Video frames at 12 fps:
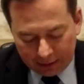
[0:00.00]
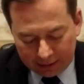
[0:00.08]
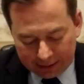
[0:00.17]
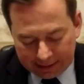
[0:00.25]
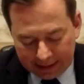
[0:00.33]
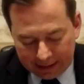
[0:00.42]

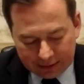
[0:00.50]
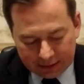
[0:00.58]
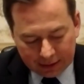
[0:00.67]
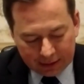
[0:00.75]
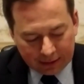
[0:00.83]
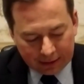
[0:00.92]
Indeed,
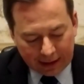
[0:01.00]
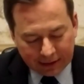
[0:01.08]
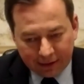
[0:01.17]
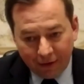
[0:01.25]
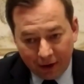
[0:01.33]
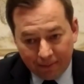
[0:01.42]
that's
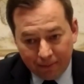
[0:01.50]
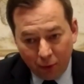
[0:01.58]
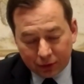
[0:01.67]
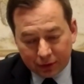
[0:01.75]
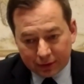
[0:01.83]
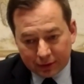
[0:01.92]
a very
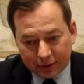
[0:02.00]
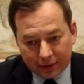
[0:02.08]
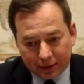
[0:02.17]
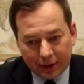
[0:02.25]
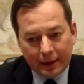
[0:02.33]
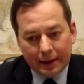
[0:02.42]
important
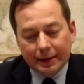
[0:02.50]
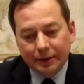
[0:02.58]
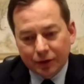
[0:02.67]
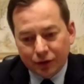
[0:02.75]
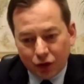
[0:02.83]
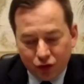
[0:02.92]

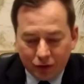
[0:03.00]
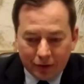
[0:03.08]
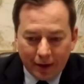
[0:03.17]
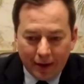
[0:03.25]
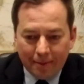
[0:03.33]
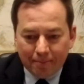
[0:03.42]
decision.
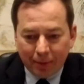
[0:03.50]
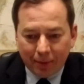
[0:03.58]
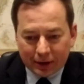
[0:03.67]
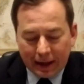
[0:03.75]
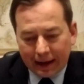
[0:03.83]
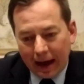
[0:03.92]

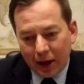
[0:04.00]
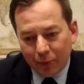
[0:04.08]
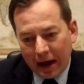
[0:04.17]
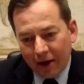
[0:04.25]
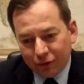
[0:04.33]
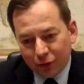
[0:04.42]
But again, we
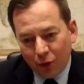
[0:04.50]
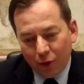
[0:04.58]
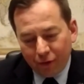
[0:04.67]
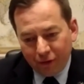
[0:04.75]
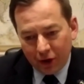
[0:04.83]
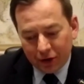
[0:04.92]
have to
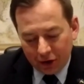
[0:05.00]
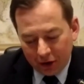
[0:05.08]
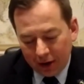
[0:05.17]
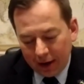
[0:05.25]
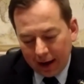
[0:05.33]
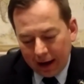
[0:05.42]
go
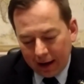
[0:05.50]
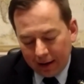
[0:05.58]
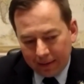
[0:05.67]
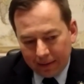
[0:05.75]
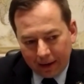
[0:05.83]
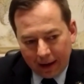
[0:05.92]
further,
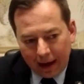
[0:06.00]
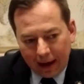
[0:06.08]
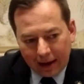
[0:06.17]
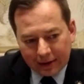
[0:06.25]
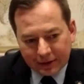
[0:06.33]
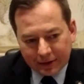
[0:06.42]

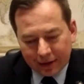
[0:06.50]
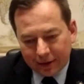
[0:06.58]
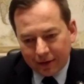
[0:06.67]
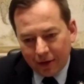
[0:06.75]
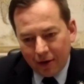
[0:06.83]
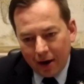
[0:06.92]
as
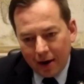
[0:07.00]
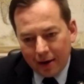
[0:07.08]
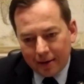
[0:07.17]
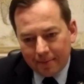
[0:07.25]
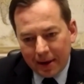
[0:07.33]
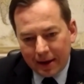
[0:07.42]
there are
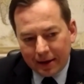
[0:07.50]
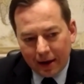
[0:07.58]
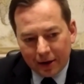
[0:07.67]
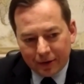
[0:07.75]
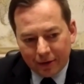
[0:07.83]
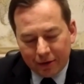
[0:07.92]
many
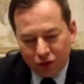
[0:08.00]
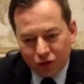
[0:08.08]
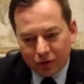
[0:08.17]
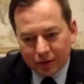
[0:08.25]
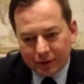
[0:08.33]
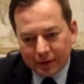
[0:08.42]
other
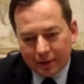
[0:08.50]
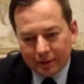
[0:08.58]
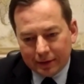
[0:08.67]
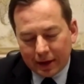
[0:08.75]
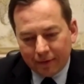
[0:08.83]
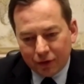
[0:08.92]
Russian
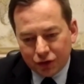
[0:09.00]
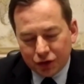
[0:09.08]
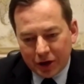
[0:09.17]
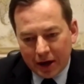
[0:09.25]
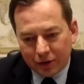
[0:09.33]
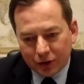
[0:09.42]
television
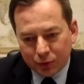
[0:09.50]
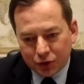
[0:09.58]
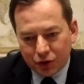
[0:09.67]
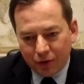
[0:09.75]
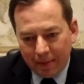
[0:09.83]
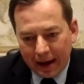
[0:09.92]
channels which
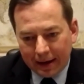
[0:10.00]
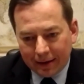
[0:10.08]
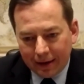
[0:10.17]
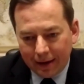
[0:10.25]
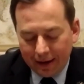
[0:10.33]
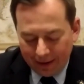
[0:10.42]

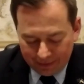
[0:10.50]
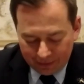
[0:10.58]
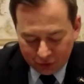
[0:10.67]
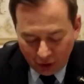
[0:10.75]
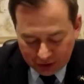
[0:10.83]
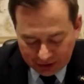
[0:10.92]
remain
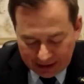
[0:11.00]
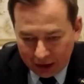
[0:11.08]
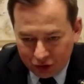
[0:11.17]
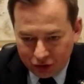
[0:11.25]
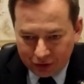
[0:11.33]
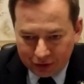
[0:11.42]
not
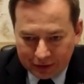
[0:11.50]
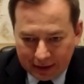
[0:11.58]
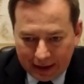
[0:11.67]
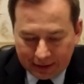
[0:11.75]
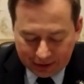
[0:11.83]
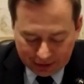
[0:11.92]
sanctioned
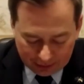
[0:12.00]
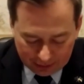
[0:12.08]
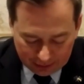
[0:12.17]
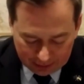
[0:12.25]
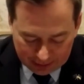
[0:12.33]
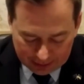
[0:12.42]
and
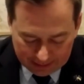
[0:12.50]
still